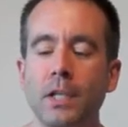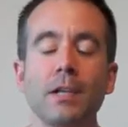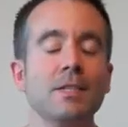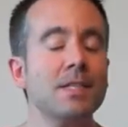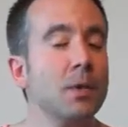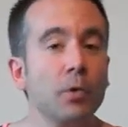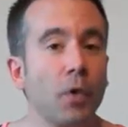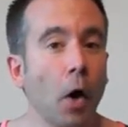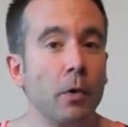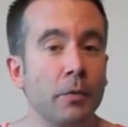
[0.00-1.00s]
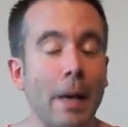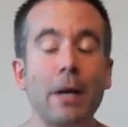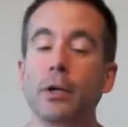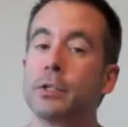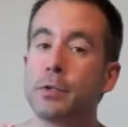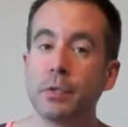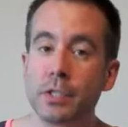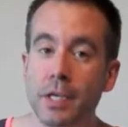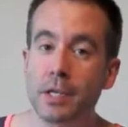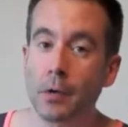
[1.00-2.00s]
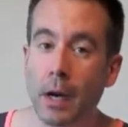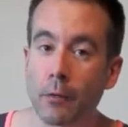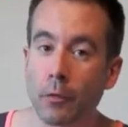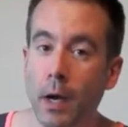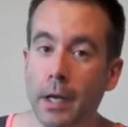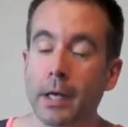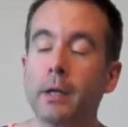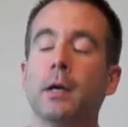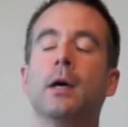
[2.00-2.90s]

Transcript: the sequels are always better because you can just hit the ground running.